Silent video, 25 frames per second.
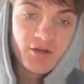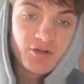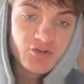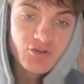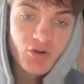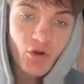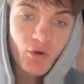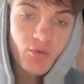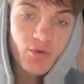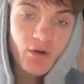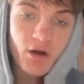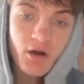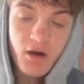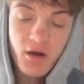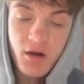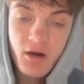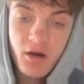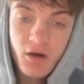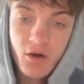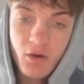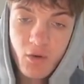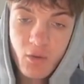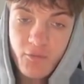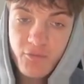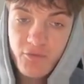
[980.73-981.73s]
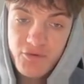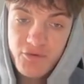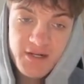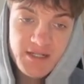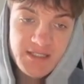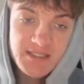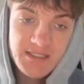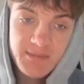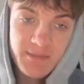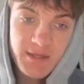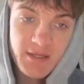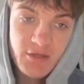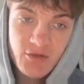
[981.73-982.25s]
don't
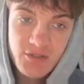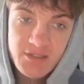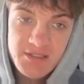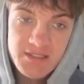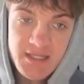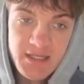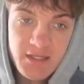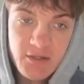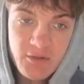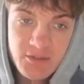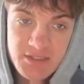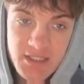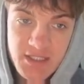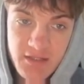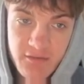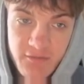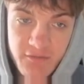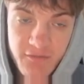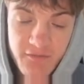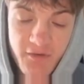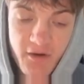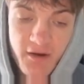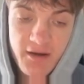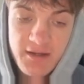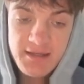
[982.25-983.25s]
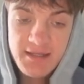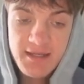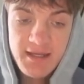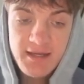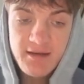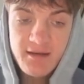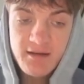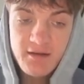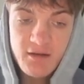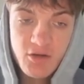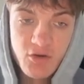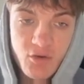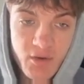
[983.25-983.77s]
overestimate your skills in finding
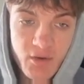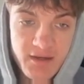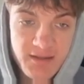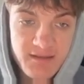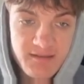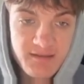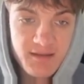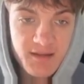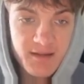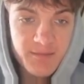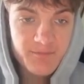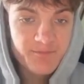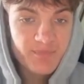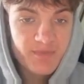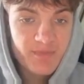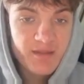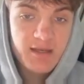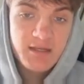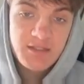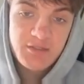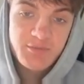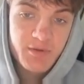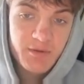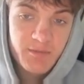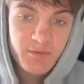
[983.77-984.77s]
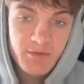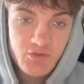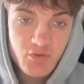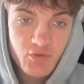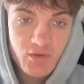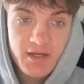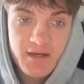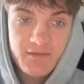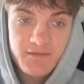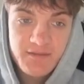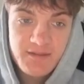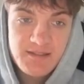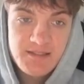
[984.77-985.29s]
liquidity. That's pretty much all
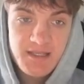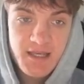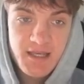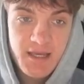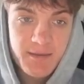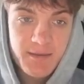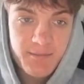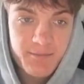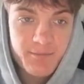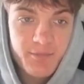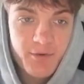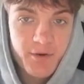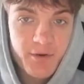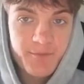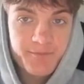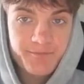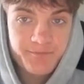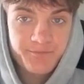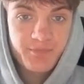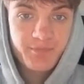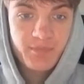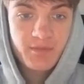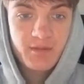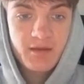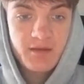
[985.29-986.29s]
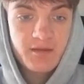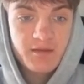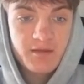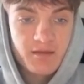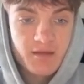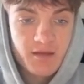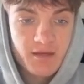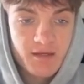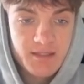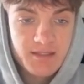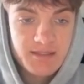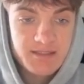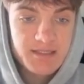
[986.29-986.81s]
I have to say. But
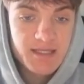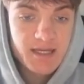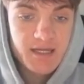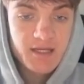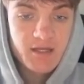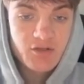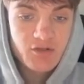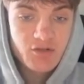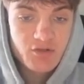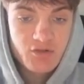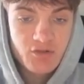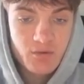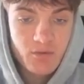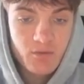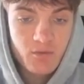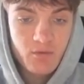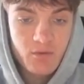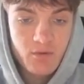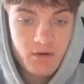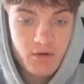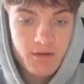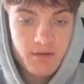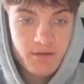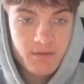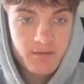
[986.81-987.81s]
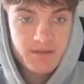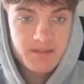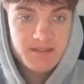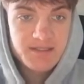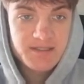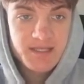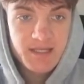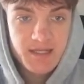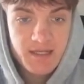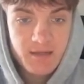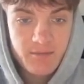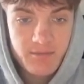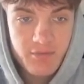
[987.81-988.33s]
the second
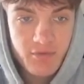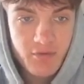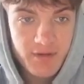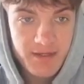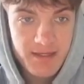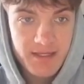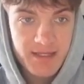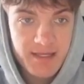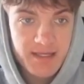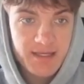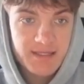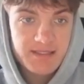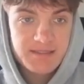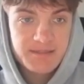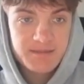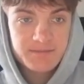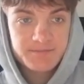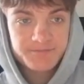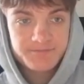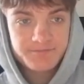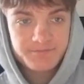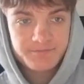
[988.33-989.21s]
point is